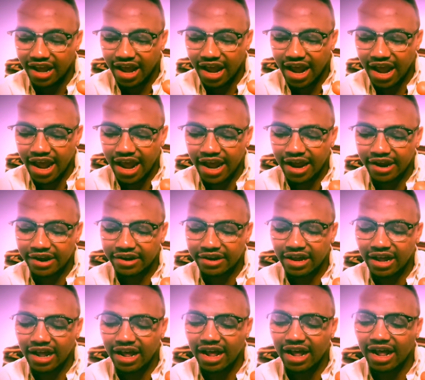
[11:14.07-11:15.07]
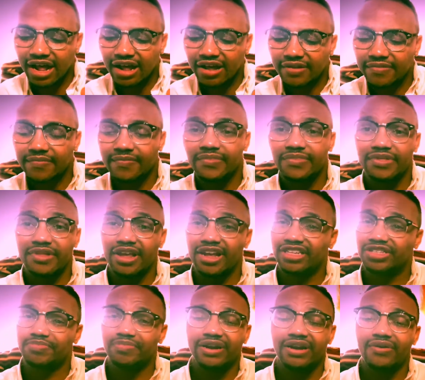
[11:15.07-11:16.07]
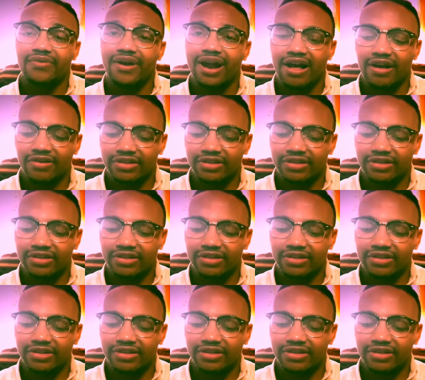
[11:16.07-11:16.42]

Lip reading: and it's been around